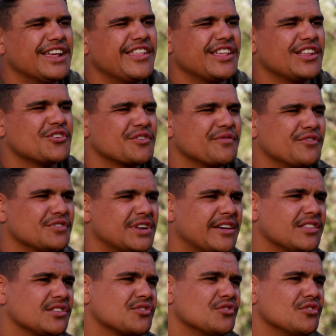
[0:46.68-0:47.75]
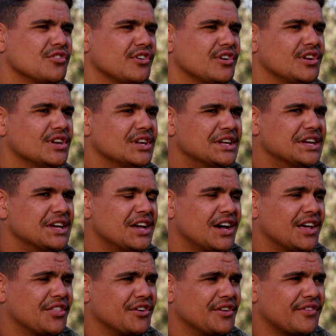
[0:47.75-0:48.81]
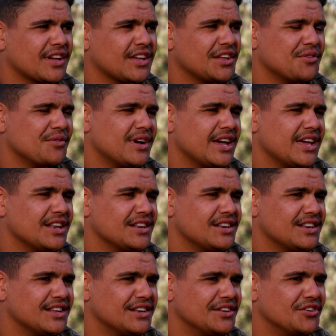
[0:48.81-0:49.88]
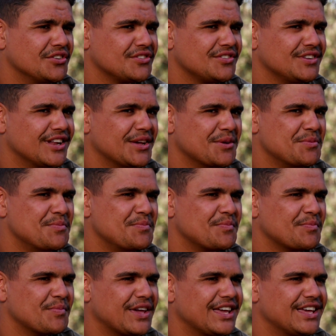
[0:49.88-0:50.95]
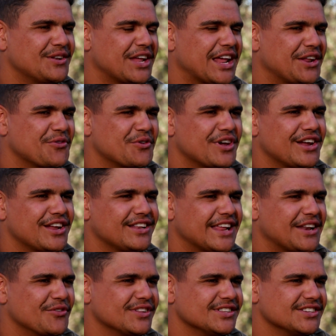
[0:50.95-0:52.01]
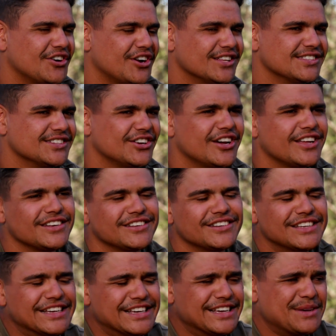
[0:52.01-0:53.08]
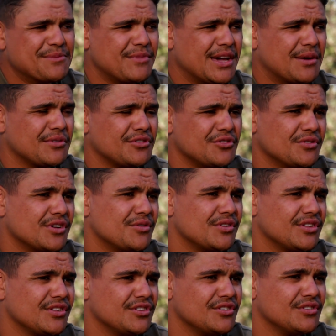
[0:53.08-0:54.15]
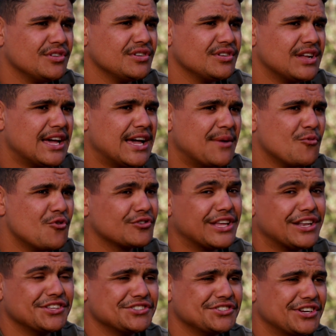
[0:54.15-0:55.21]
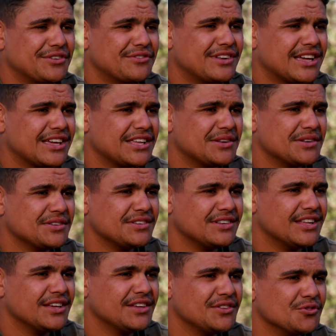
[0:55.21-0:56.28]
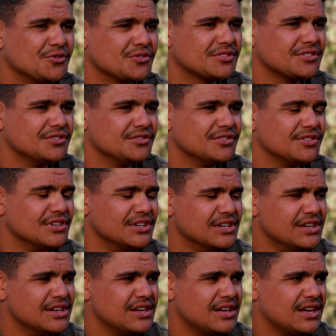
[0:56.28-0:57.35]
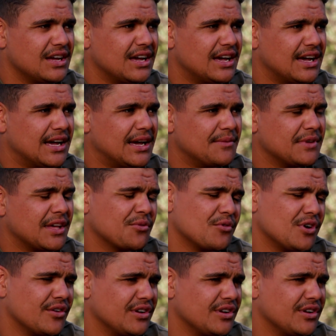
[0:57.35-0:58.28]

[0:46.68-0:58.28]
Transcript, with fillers: know, they're looking for another story and I thought if I can get away and not, you know, be in anywhere in anyone's hindsight and be able to do what I want to do and um, walk down the street without getting, you know, talked to and um, that's why I